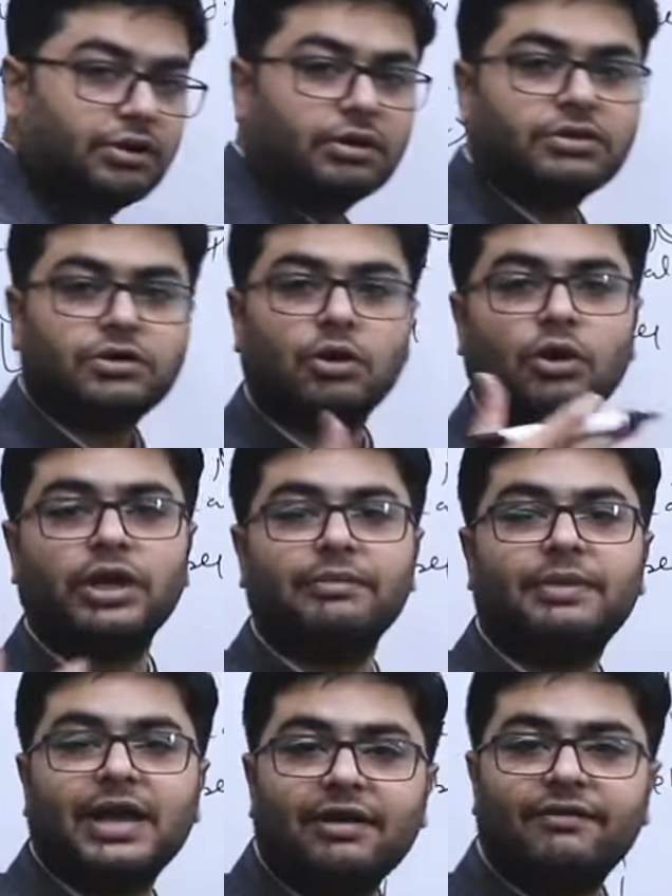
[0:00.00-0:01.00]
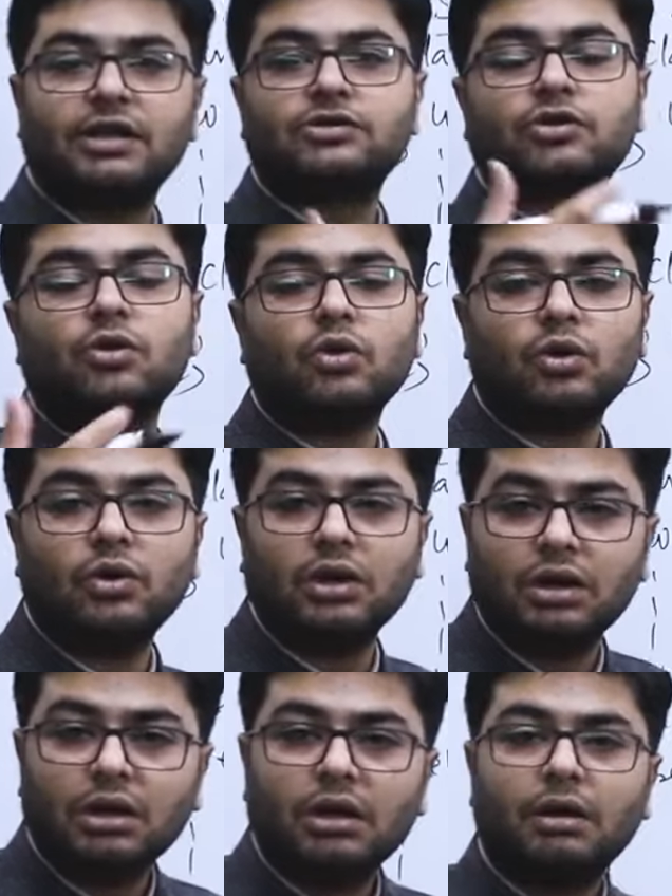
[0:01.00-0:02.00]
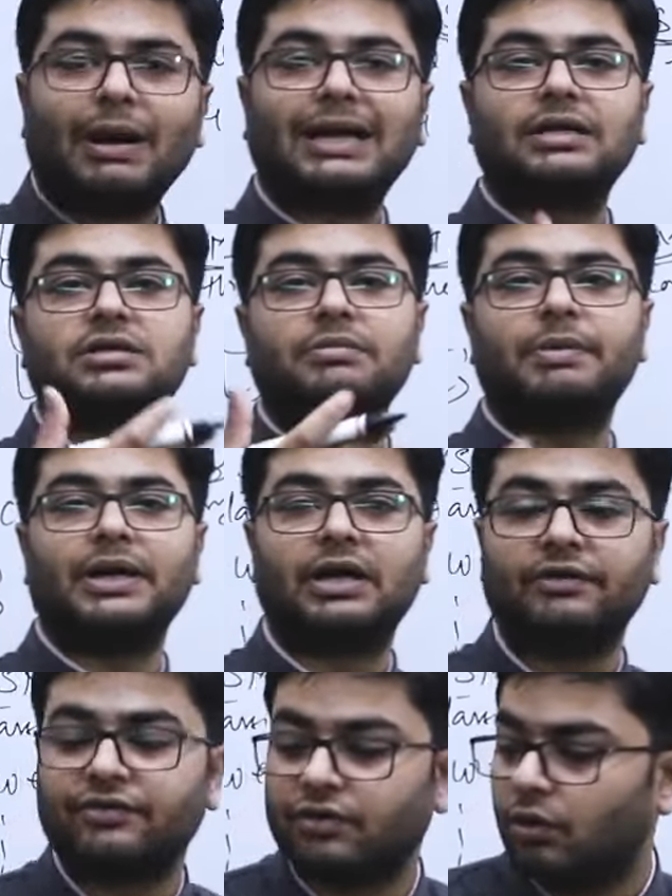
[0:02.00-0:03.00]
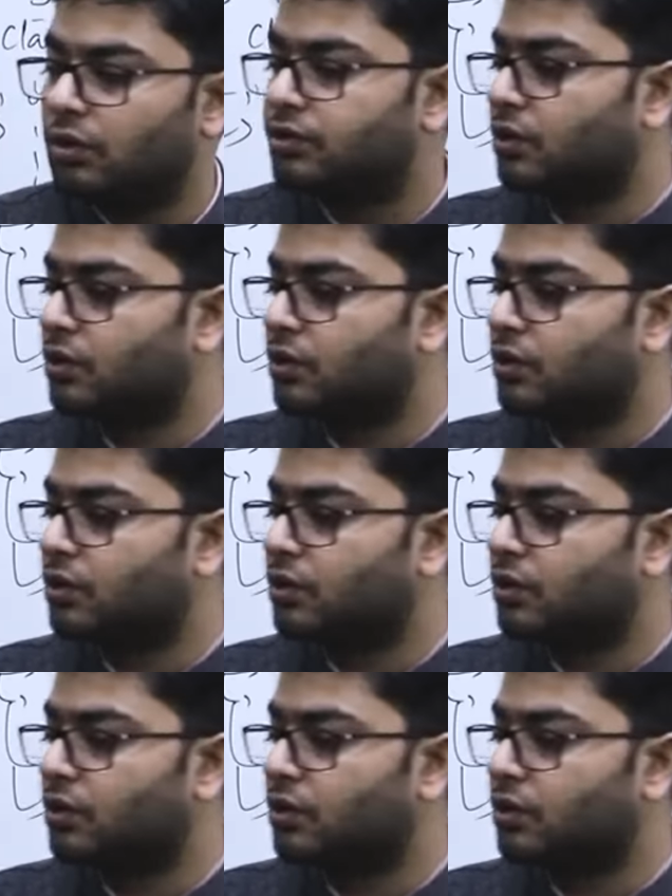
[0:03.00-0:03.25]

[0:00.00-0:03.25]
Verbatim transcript: you know, slowly behavioral school, participative school,